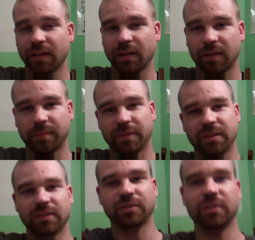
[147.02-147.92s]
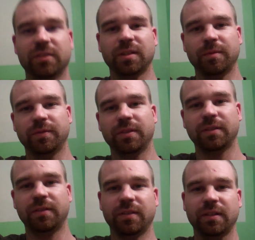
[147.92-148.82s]
Um, this is just some of the
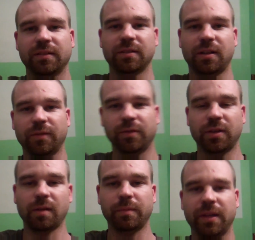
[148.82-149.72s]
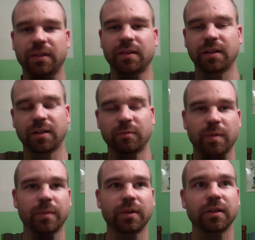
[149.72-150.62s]
things off the top of my head that I can
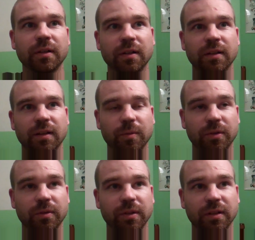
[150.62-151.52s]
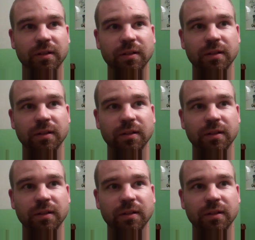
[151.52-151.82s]
remember that we're doing.